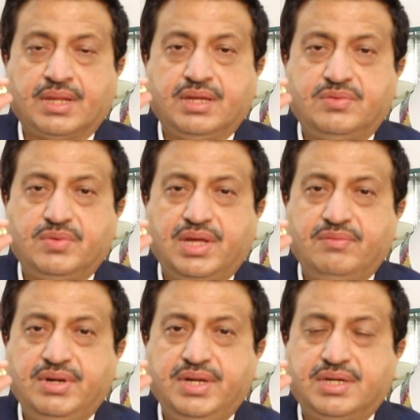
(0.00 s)
it will
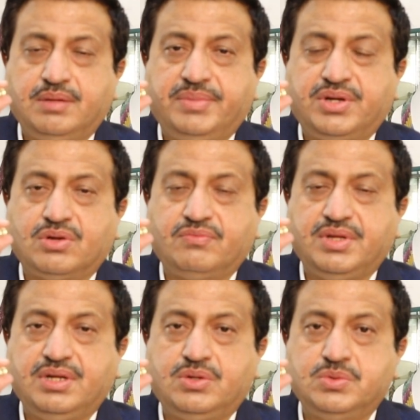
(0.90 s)
have a little bit
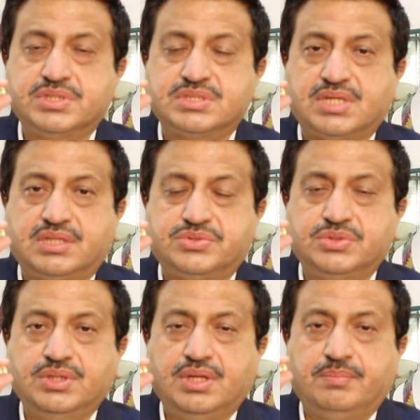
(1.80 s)
of inclusions
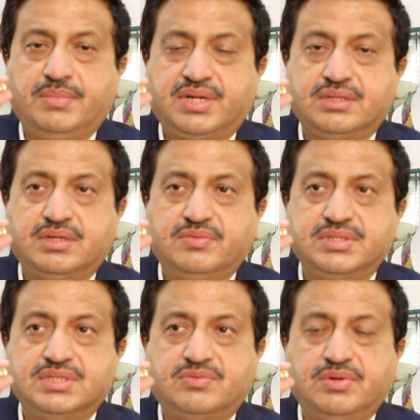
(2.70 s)
also, but
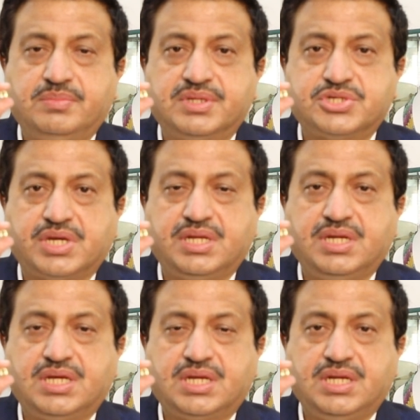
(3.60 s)
otherwise it will be a
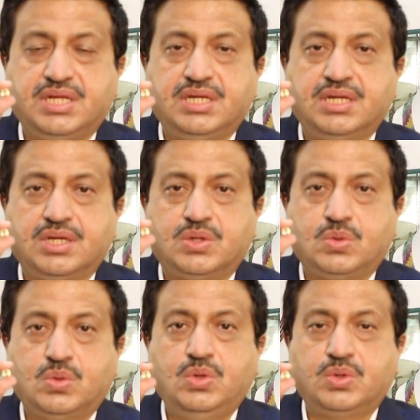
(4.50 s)
shining, clean,
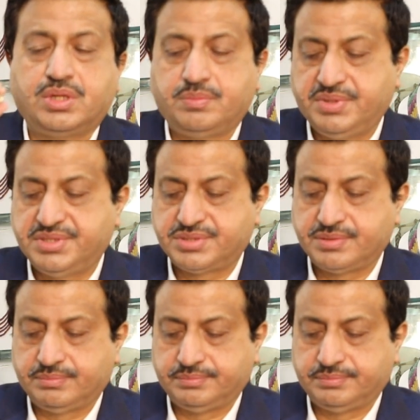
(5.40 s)
good looking piece.